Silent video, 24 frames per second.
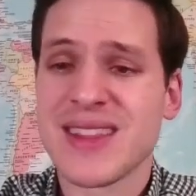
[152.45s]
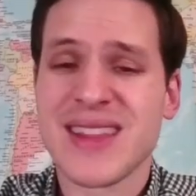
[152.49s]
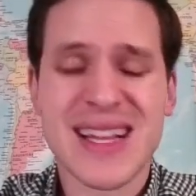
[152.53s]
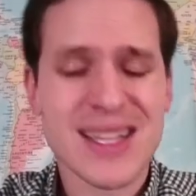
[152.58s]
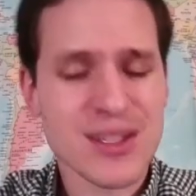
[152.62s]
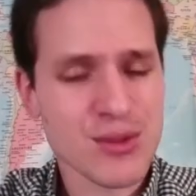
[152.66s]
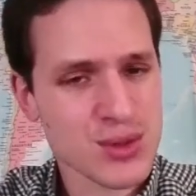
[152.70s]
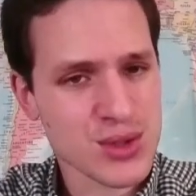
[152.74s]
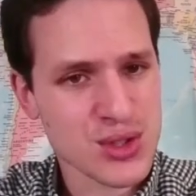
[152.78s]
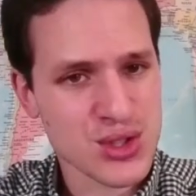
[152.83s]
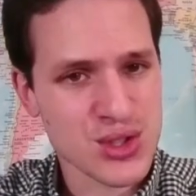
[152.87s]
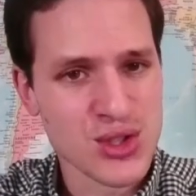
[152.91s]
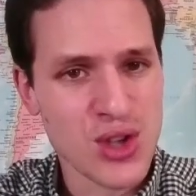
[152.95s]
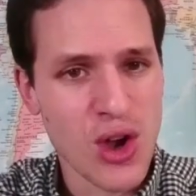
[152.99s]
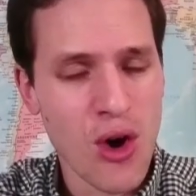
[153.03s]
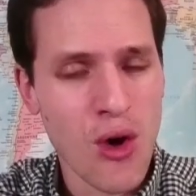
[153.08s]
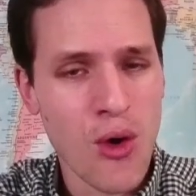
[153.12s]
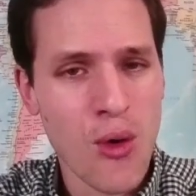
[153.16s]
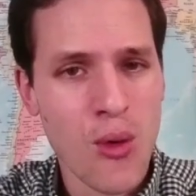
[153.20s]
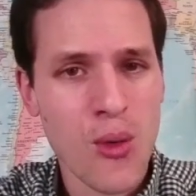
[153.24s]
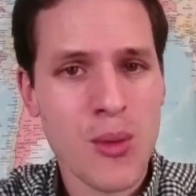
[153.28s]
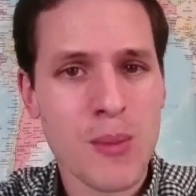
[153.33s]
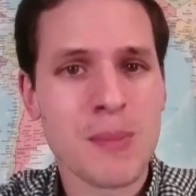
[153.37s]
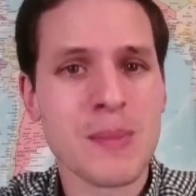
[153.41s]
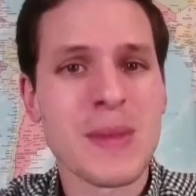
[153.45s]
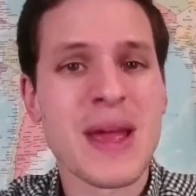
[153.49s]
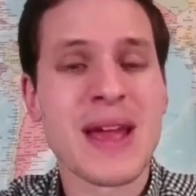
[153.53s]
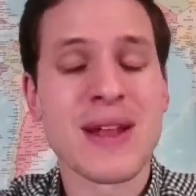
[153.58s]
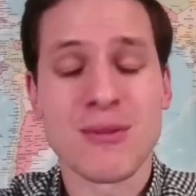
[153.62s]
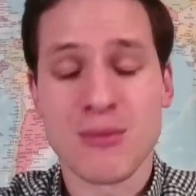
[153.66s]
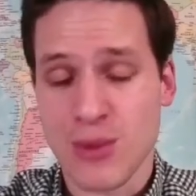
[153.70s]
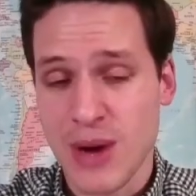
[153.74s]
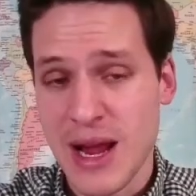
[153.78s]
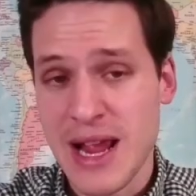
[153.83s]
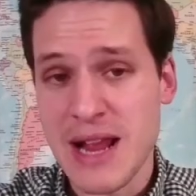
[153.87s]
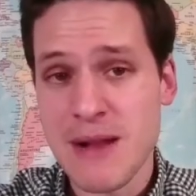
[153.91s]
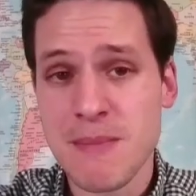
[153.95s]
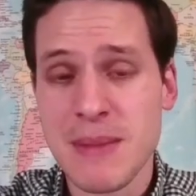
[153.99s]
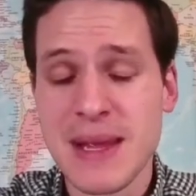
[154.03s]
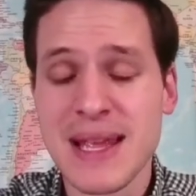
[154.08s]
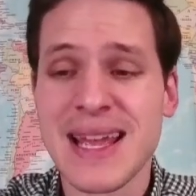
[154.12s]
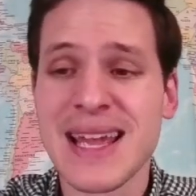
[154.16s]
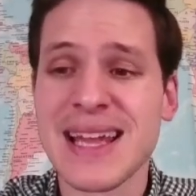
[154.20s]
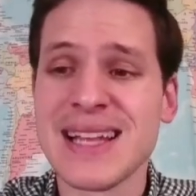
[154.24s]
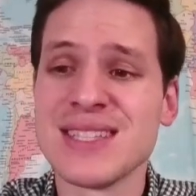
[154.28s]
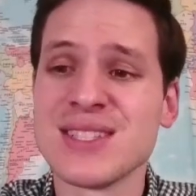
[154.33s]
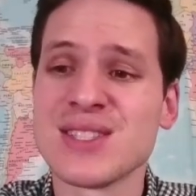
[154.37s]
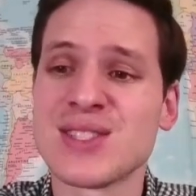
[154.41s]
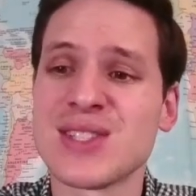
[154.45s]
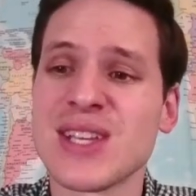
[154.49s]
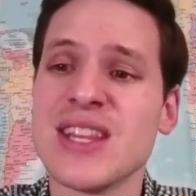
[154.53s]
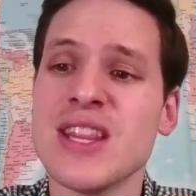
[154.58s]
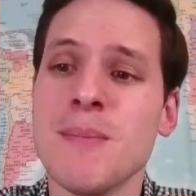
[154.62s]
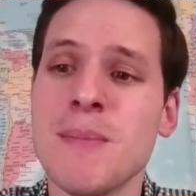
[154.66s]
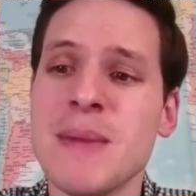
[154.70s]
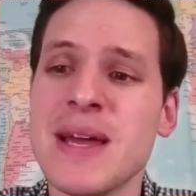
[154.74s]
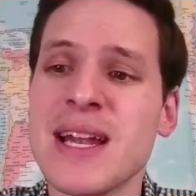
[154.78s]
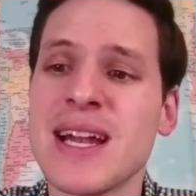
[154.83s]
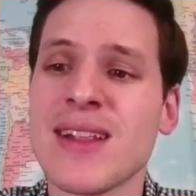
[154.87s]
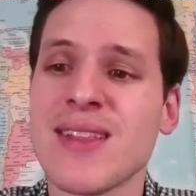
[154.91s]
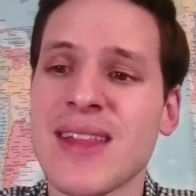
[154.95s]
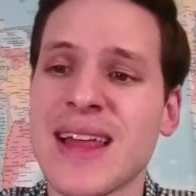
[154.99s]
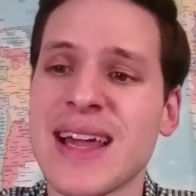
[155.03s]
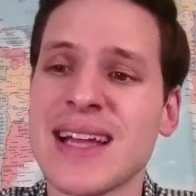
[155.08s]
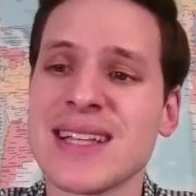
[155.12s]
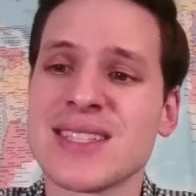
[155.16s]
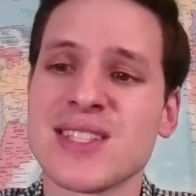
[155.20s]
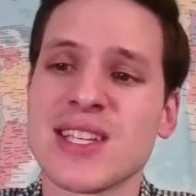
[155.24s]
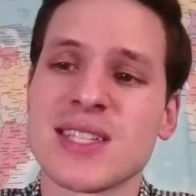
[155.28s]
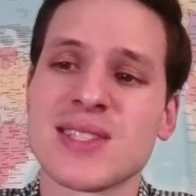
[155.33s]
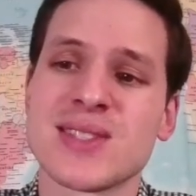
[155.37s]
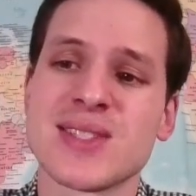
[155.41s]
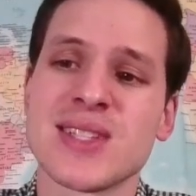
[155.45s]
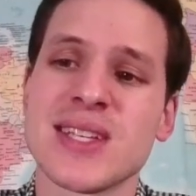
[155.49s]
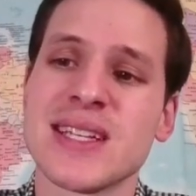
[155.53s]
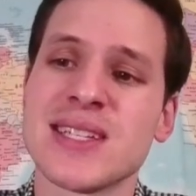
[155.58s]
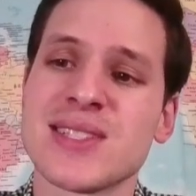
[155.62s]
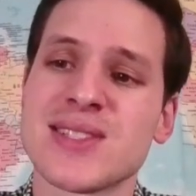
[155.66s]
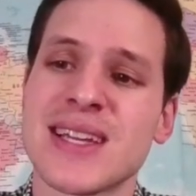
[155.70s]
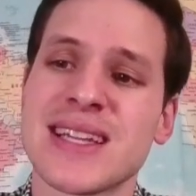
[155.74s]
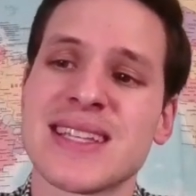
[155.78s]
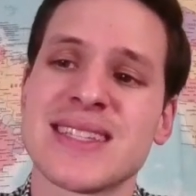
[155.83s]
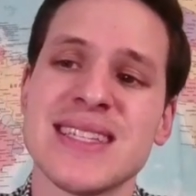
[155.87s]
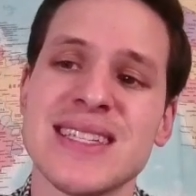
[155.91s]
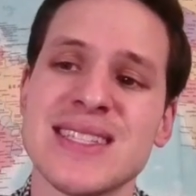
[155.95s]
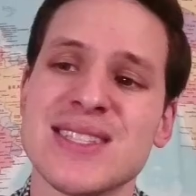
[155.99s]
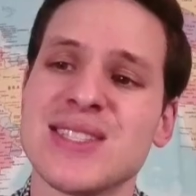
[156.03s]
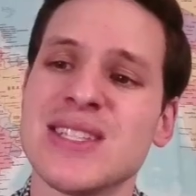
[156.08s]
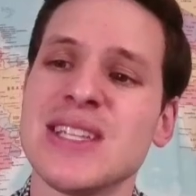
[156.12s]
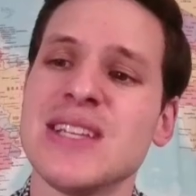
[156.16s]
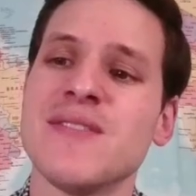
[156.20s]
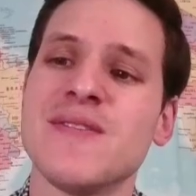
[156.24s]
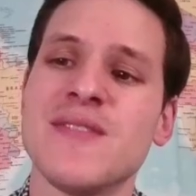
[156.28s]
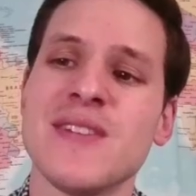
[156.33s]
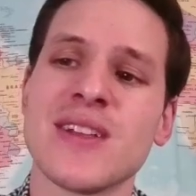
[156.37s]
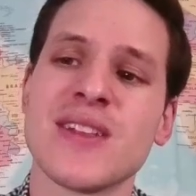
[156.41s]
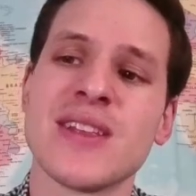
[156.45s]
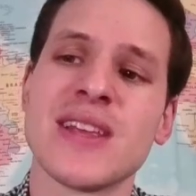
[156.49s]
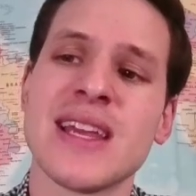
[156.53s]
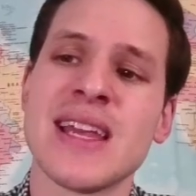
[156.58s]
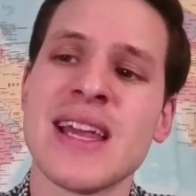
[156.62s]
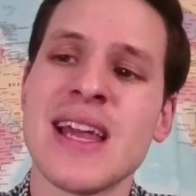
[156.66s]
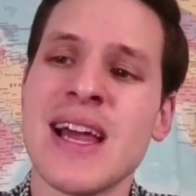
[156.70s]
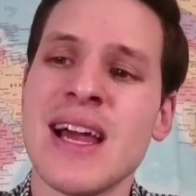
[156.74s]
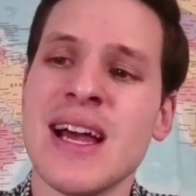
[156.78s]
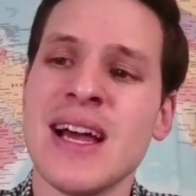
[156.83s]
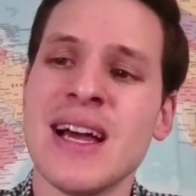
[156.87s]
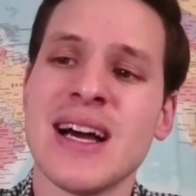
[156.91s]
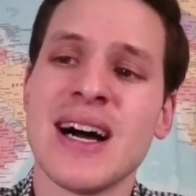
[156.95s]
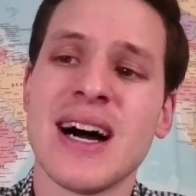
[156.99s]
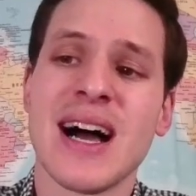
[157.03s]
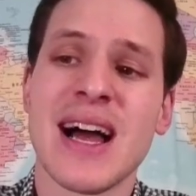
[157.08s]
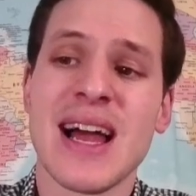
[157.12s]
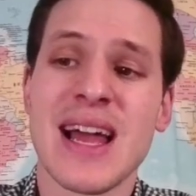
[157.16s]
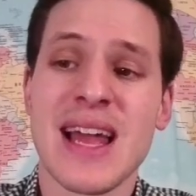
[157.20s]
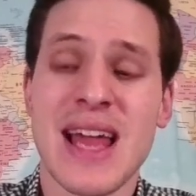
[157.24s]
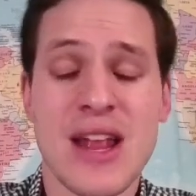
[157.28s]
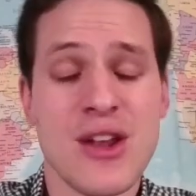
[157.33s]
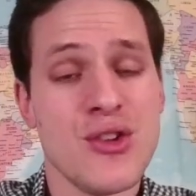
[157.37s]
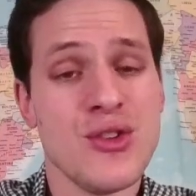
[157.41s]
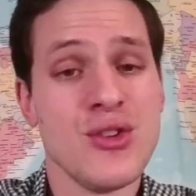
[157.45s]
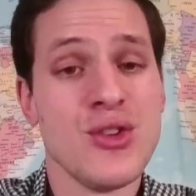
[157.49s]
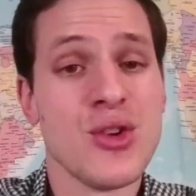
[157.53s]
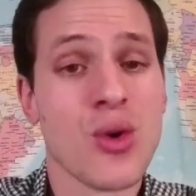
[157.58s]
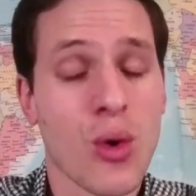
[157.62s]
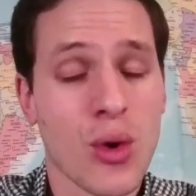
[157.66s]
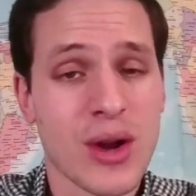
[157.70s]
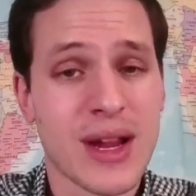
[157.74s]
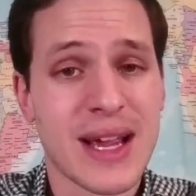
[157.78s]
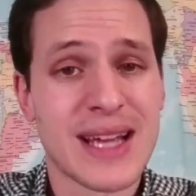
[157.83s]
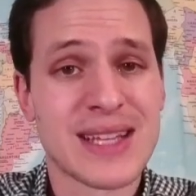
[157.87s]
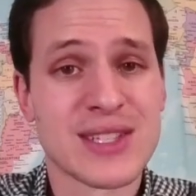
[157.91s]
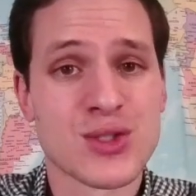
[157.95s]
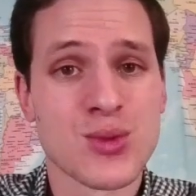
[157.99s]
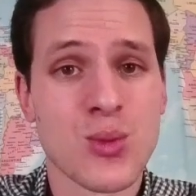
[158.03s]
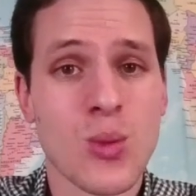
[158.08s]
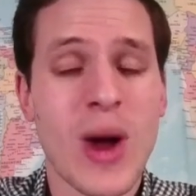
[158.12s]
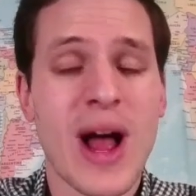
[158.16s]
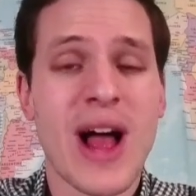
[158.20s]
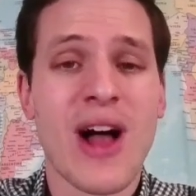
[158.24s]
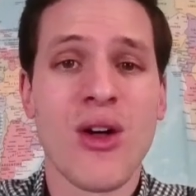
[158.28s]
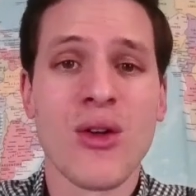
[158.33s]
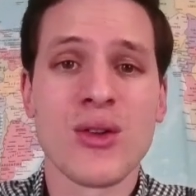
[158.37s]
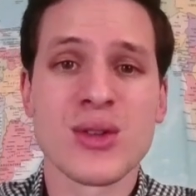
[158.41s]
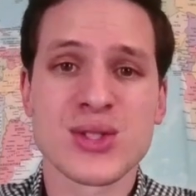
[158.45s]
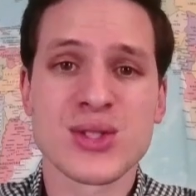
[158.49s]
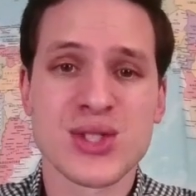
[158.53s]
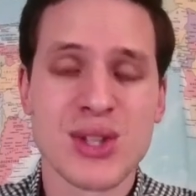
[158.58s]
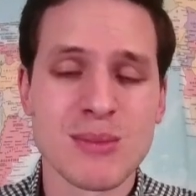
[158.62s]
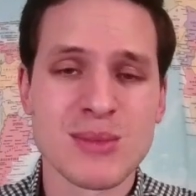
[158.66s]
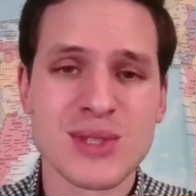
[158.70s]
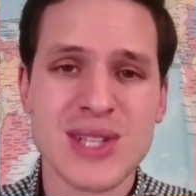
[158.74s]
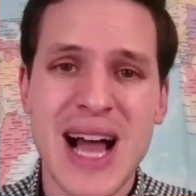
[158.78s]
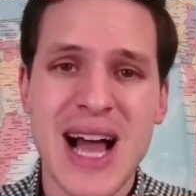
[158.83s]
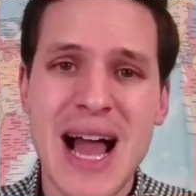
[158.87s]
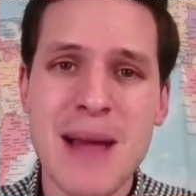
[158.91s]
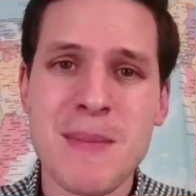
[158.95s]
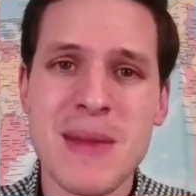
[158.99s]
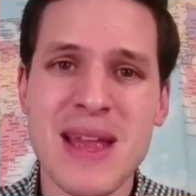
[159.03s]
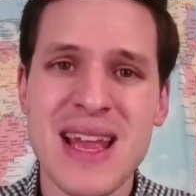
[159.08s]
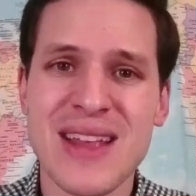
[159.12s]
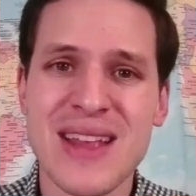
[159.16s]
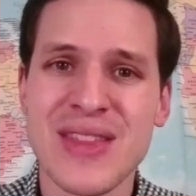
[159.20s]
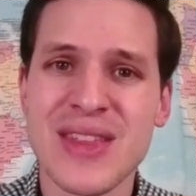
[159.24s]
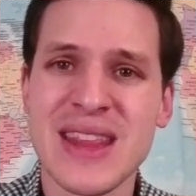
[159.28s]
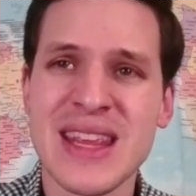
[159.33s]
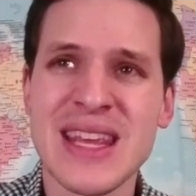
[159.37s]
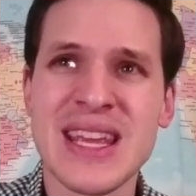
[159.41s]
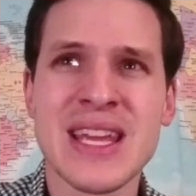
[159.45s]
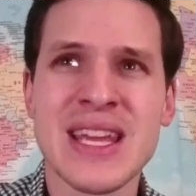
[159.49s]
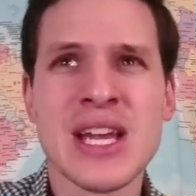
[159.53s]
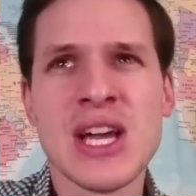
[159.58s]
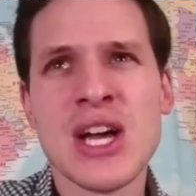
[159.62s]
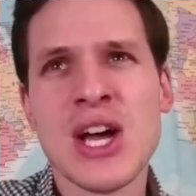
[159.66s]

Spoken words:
That snow and rain begins in the Mid-Atlantic cities like DC, Philly, and New York as well, sometime in the